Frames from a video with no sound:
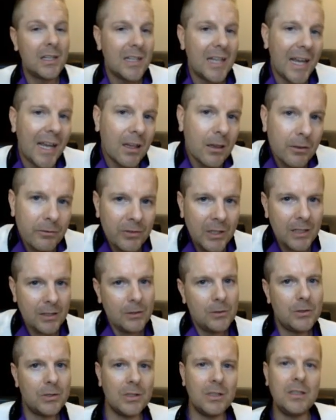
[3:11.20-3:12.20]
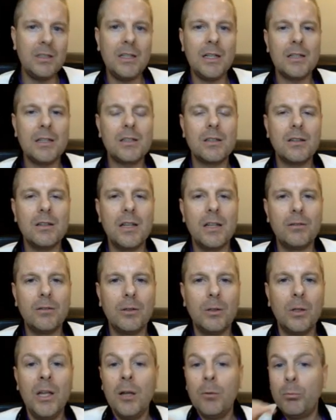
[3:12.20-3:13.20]
elevate you to the next
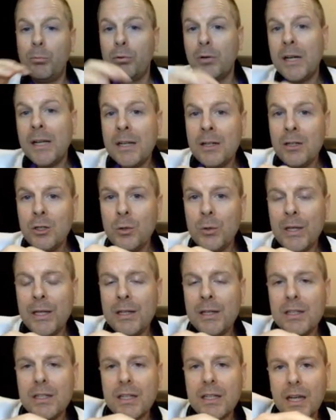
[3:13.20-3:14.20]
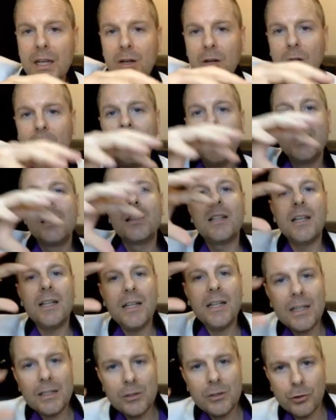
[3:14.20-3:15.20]
level, brand new indicator that
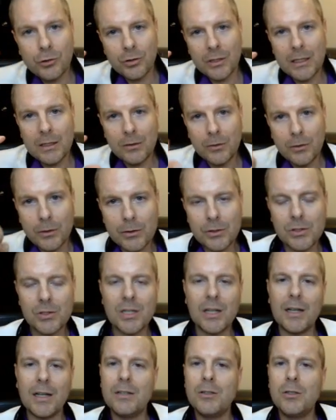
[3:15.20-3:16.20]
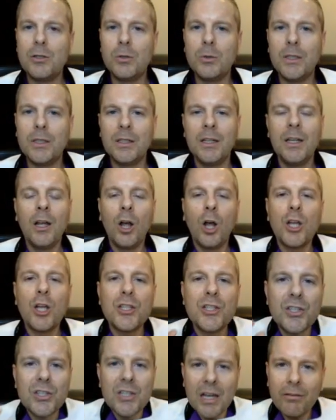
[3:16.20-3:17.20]
has trade alerts tied to it,
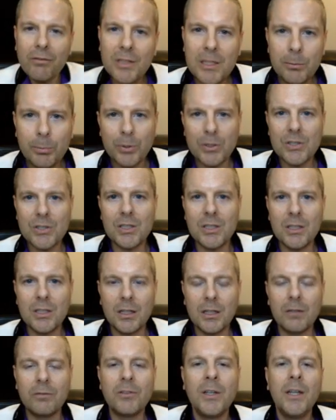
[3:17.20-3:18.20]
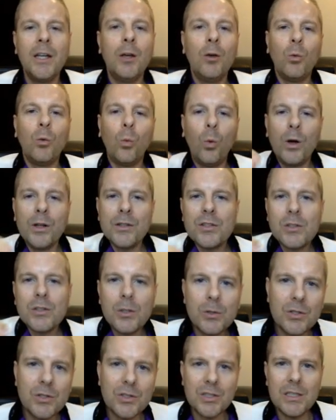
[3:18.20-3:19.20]
seventy percent off. Once
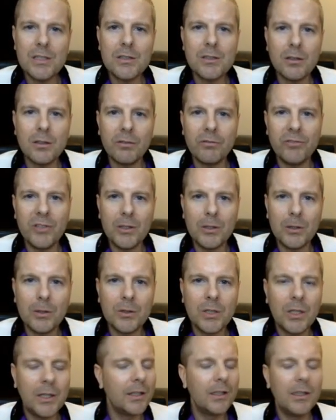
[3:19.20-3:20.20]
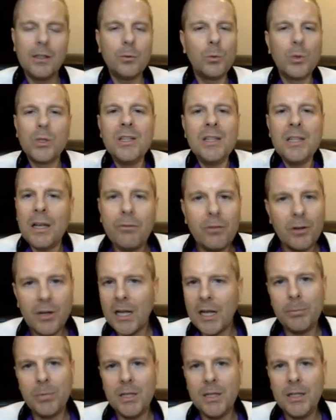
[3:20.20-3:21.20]
those seats are filled, will never
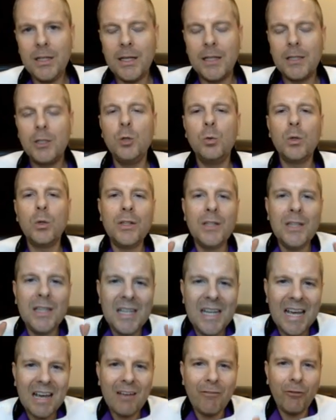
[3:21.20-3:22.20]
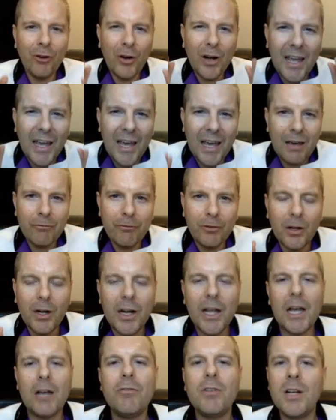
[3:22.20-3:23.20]
happen again. You will never, ever
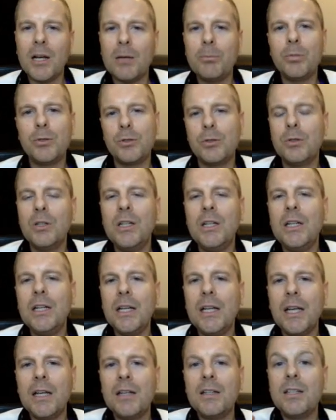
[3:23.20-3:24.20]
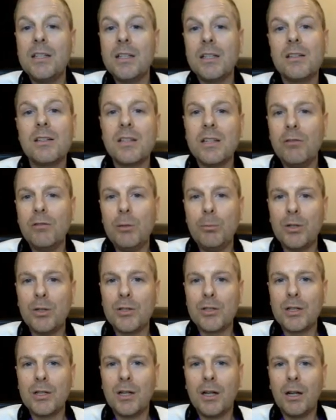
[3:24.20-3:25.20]
have an opportunity again to get seventy
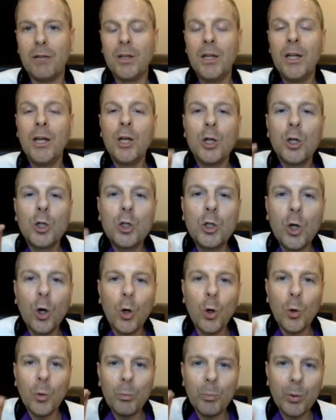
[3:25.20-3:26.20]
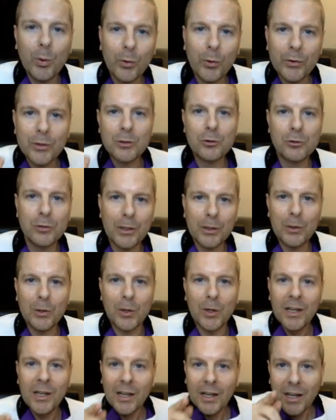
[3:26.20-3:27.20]
percent off. Go pull the
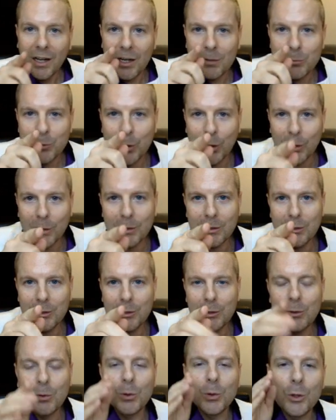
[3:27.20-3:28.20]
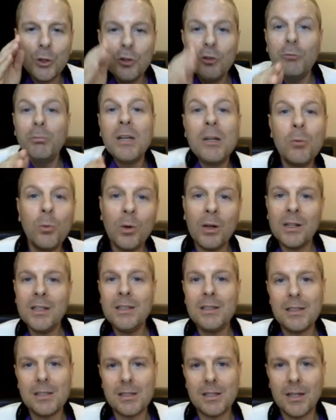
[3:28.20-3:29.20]
trigger. I'm talking to you. You've been wanting
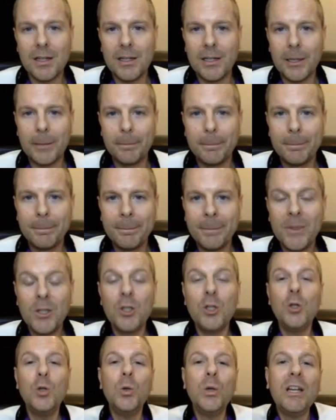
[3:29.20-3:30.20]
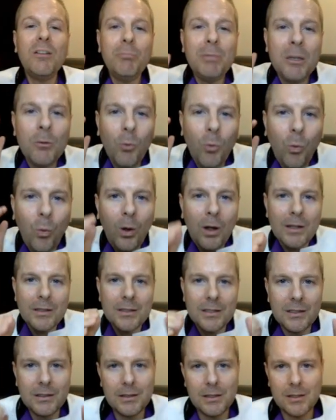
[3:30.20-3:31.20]
to sign up. You have been
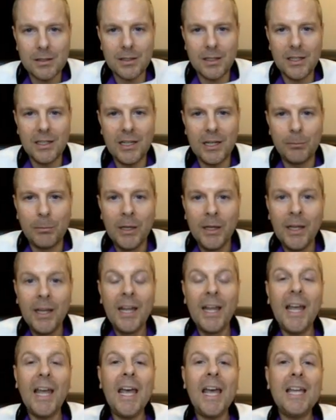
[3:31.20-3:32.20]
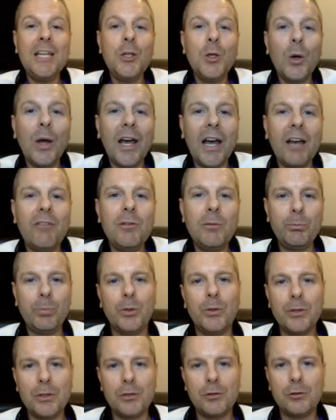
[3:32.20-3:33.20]
wanting to sign up and you haven't
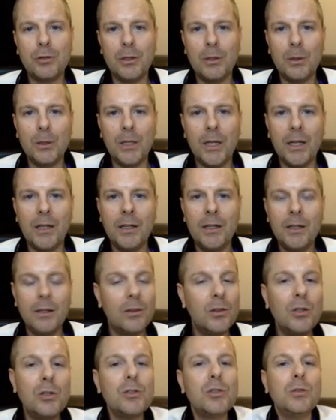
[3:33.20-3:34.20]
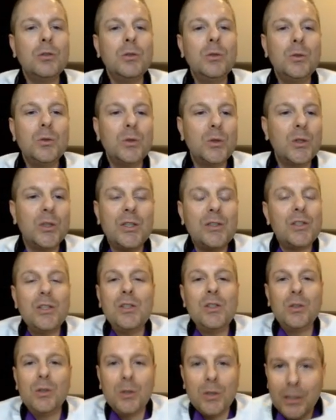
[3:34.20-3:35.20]
pulled the trigger yet. There's, this
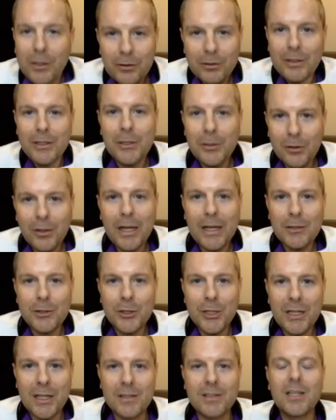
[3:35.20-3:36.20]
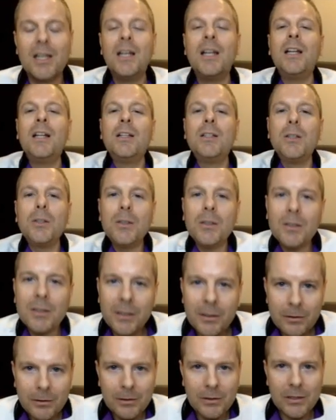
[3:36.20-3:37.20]
is literally your last chance.
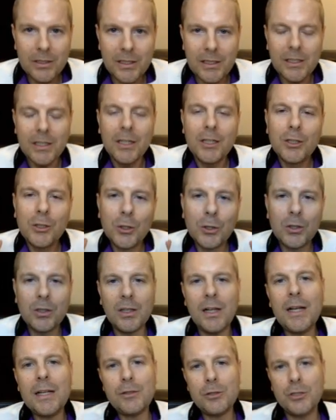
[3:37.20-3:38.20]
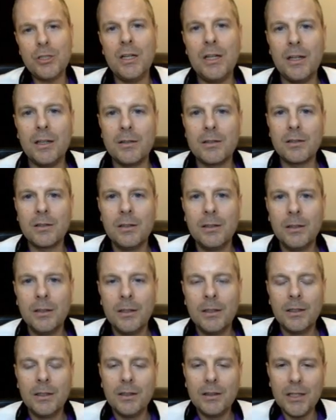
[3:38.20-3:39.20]
Literally your last chance.
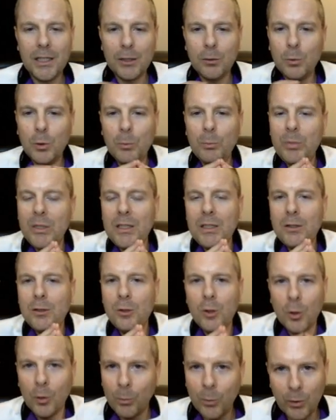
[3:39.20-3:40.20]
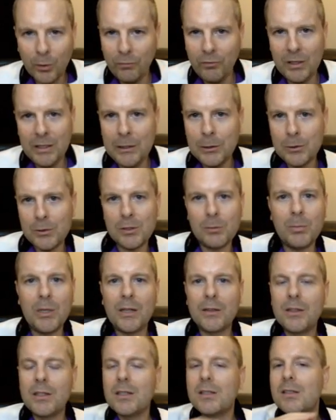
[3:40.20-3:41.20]
There will be no more videos
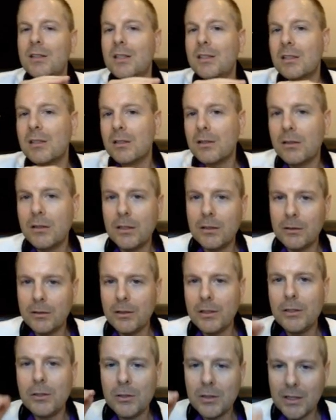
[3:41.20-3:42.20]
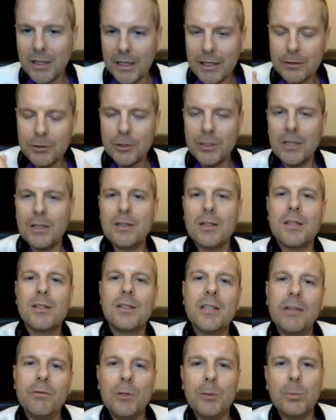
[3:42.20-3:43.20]
about this. This is literally your last chance at
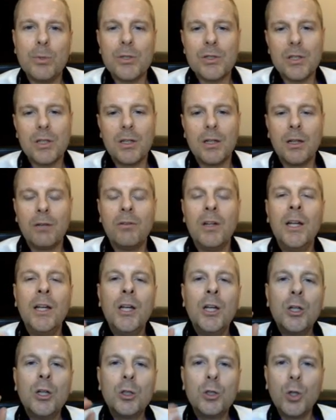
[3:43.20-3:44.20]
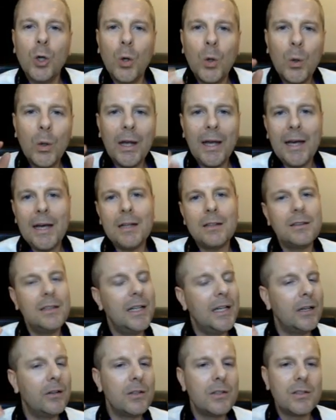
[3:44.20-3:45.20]
seventy percent off. Go act
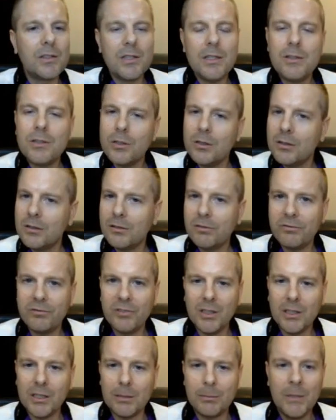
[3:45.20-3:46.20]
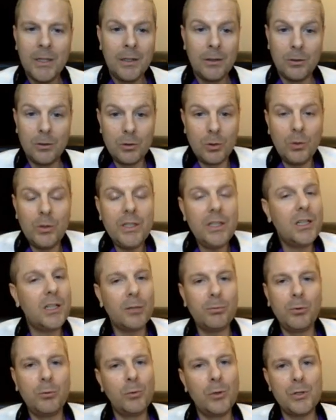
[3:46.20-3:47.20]
now. The seats are gonna fill up. There's only a
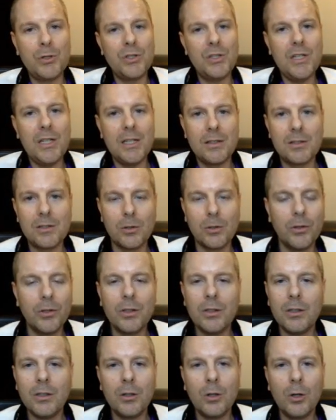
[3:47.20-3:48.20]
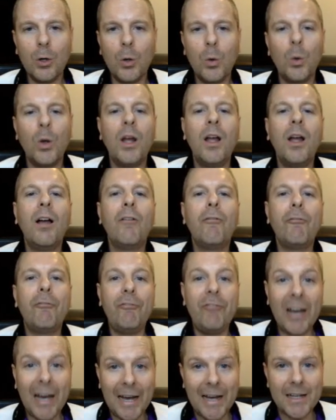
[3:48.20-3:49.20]
couple more seats, so they're gonna go
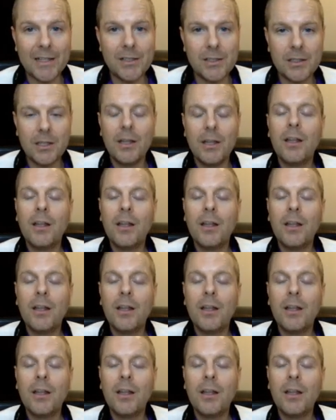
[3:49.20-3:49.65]
fast.